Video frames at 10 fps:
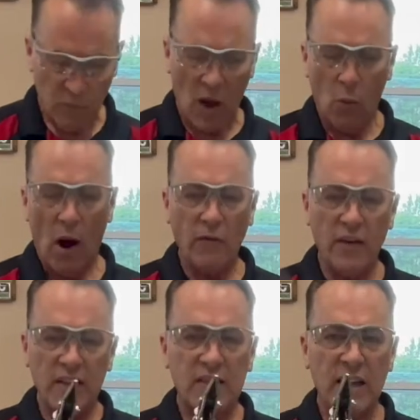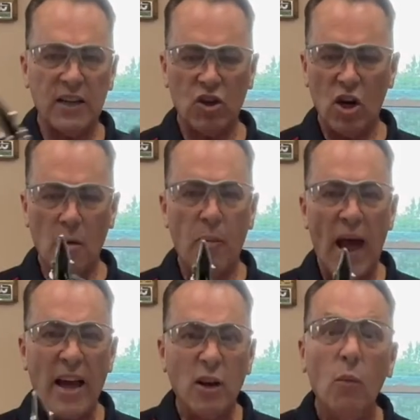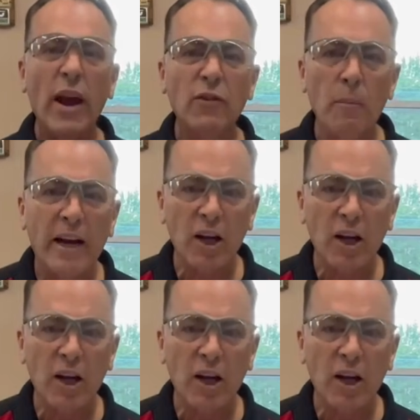and wherever this thing is going to bend, we have to make